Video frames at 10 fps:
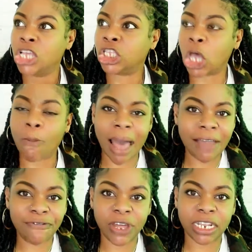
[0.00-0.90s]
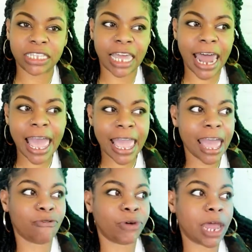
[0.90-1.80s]
So my feelings that I
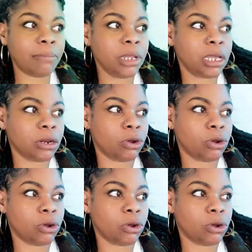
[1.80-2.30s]
have when I'm looking